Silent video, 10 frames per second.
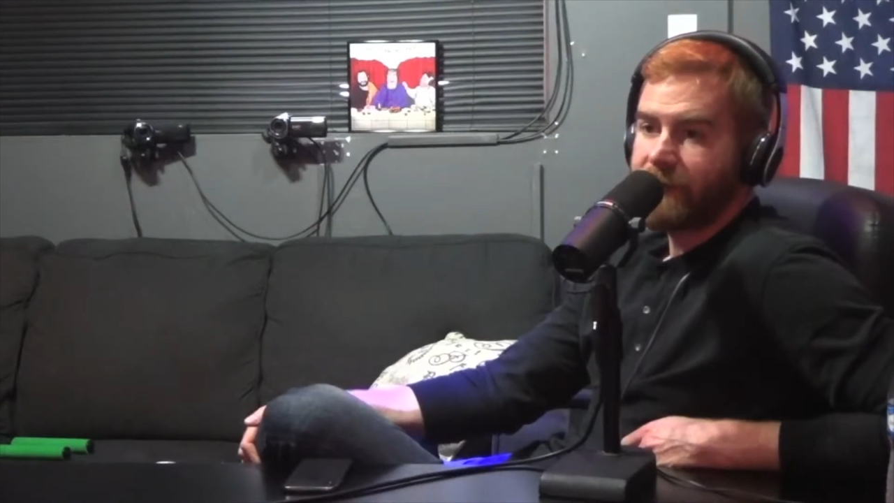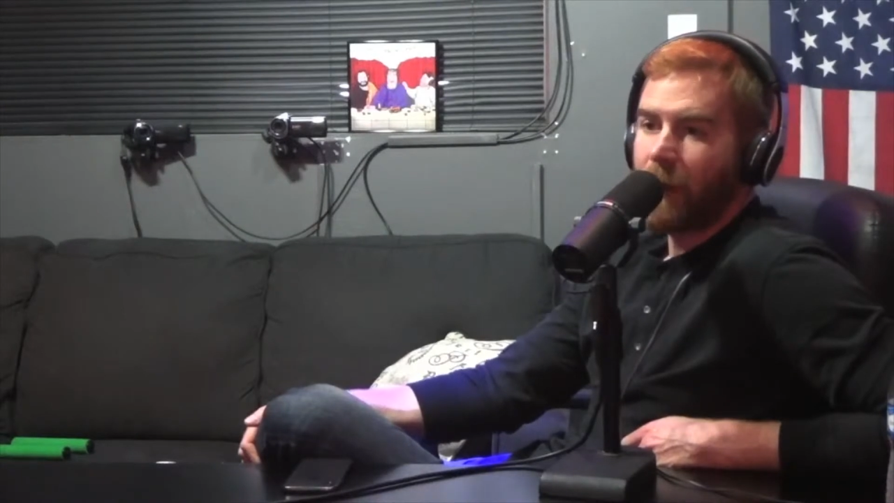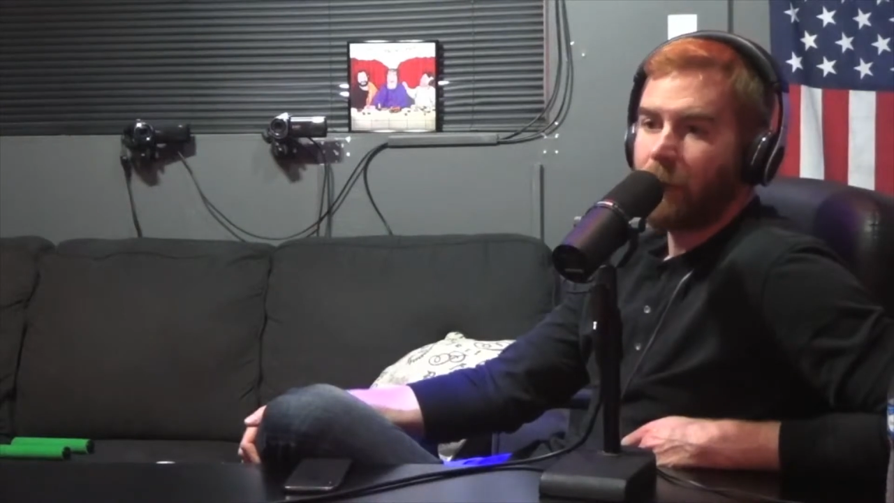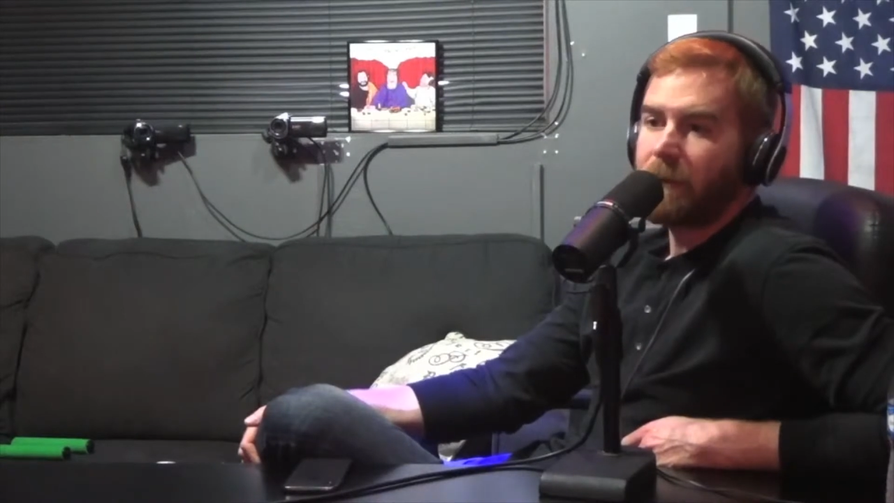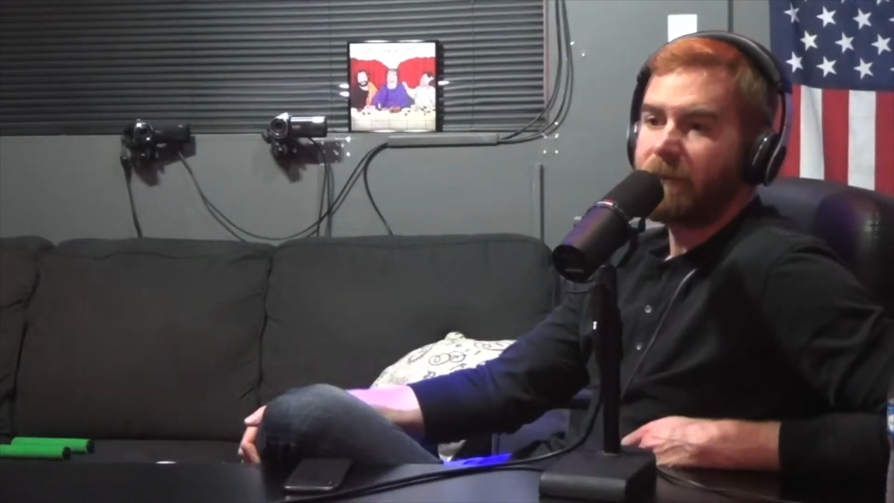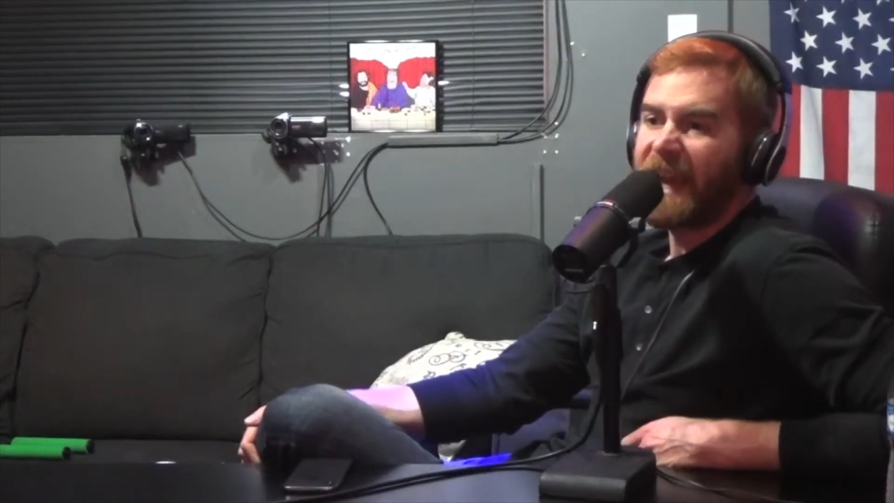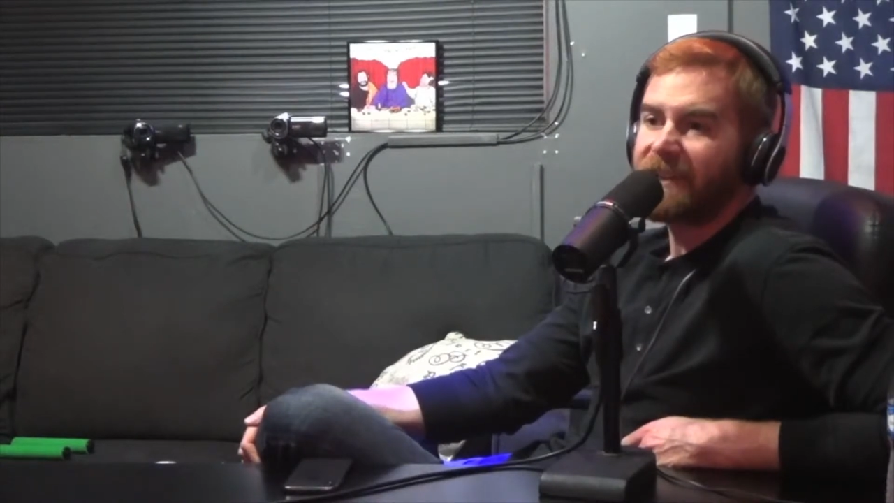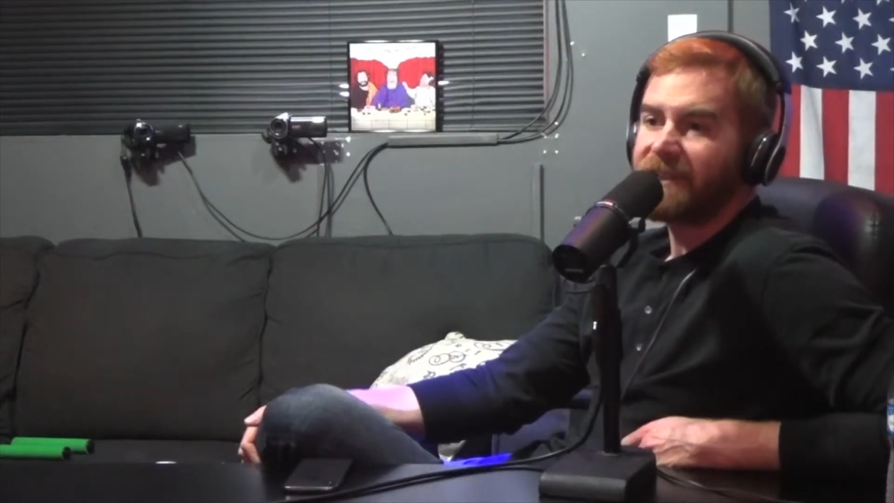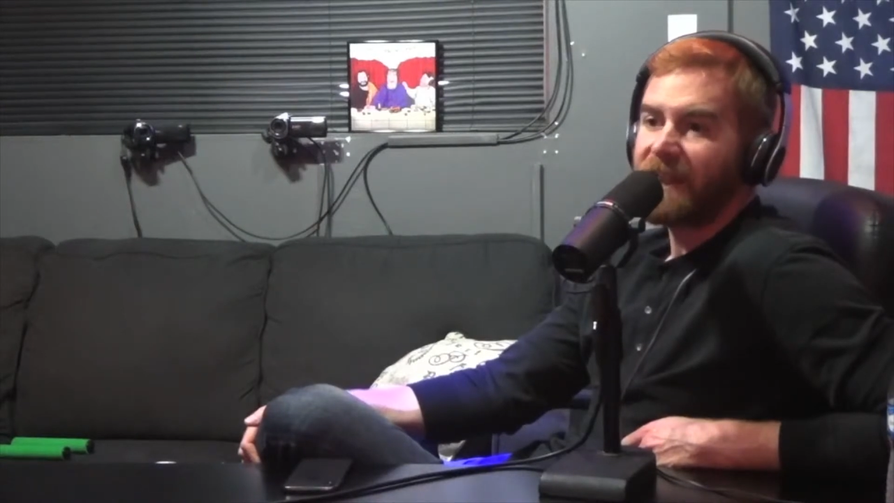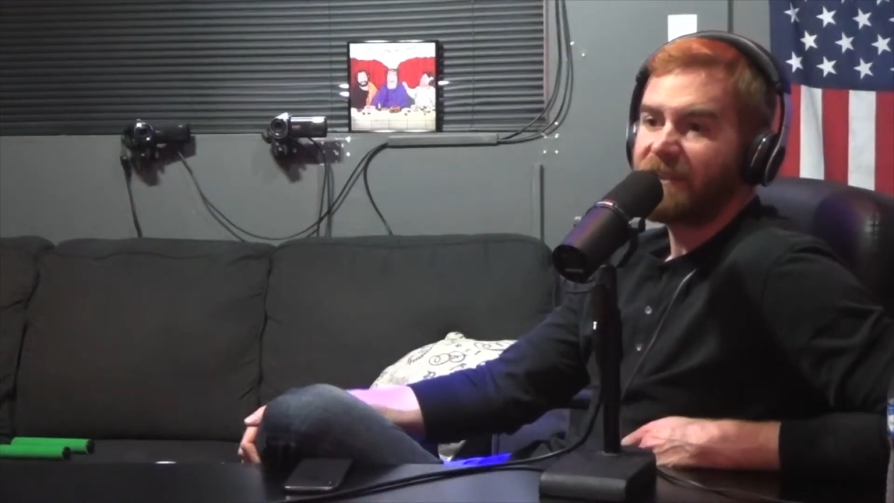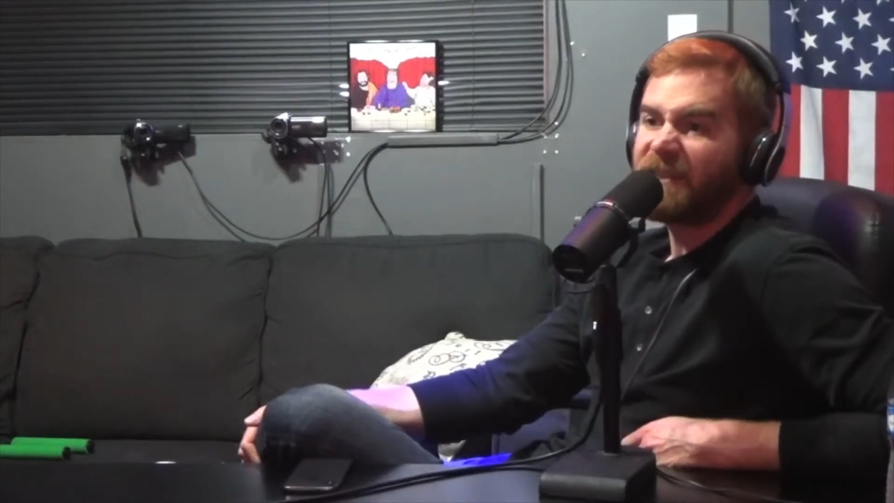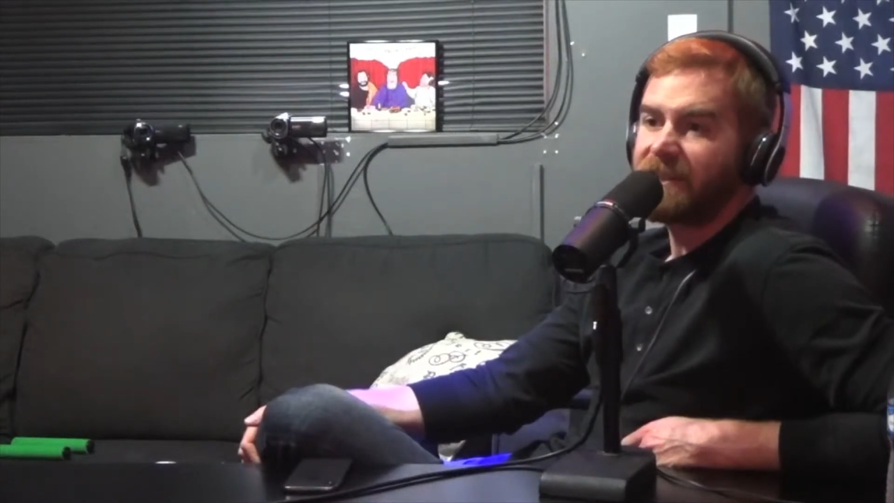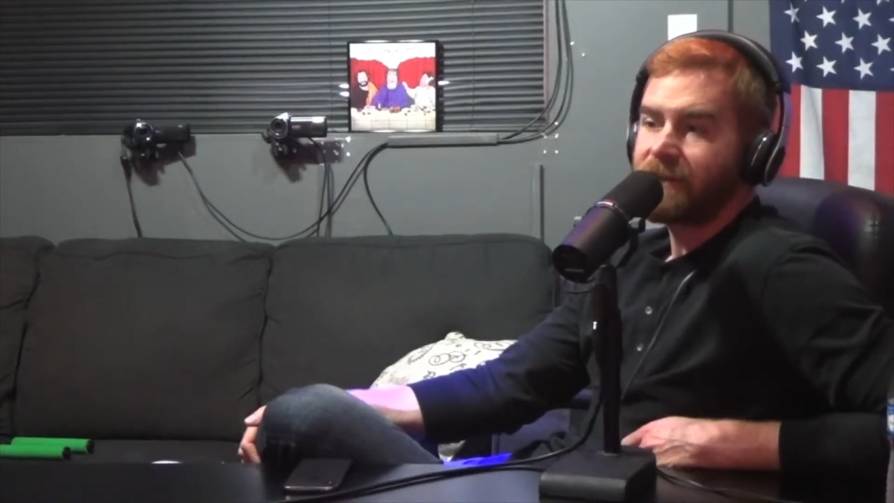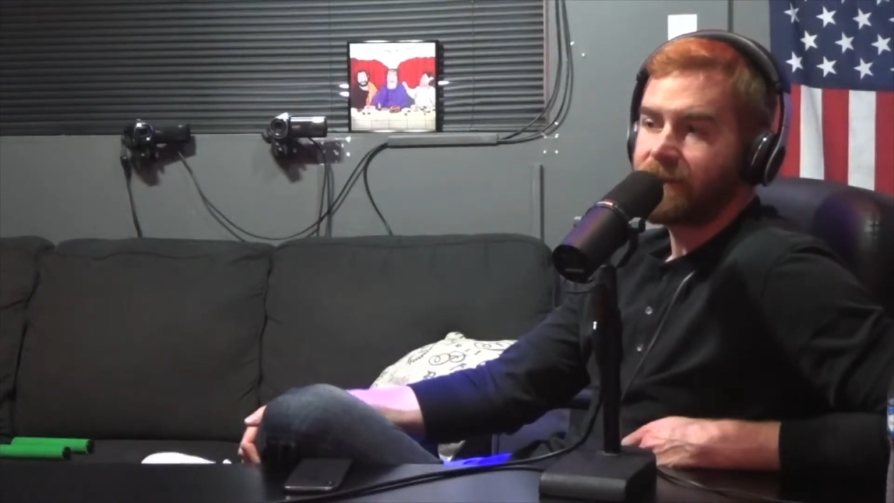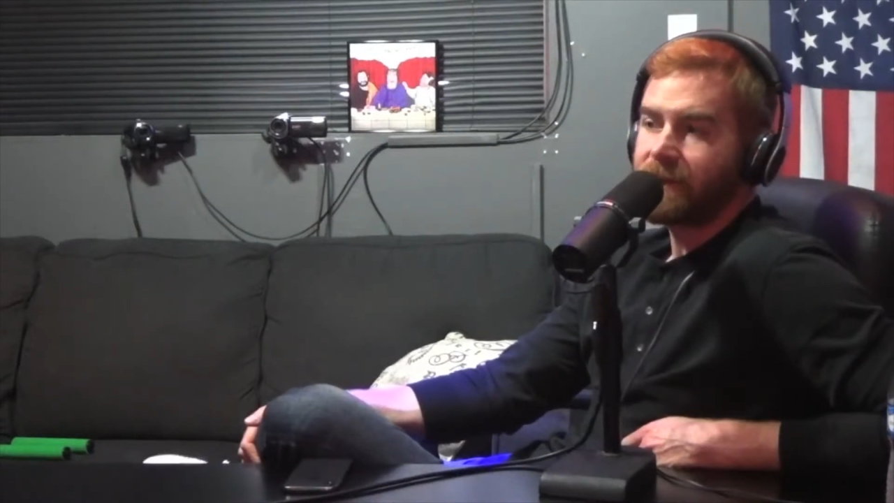helping bands get visas